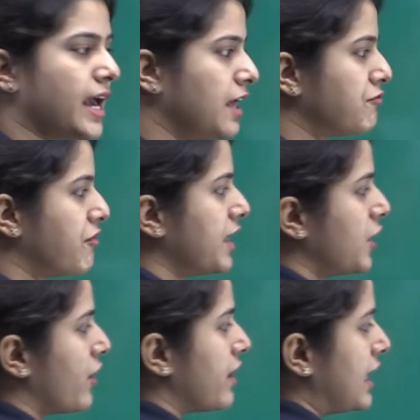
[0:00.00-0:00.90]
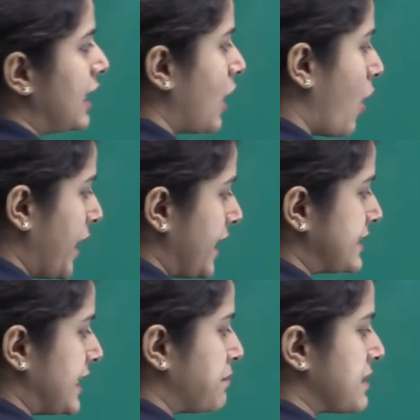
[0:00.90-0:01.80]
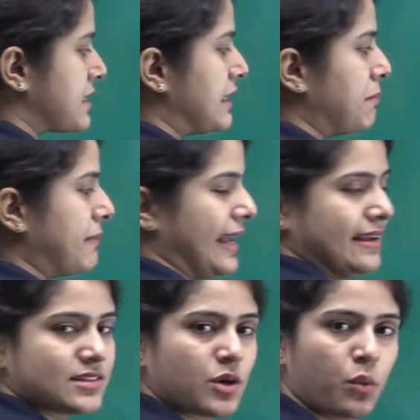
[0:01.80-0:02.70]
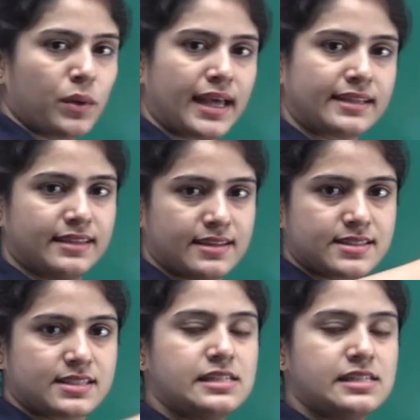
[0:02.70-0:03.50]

and when you are allowing that particular plate over like this,